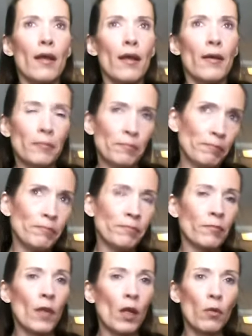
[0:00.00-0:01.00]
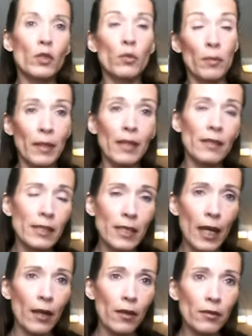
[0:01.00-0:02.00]
um, which would be the
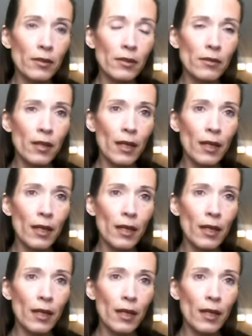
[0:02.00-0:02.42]
tares.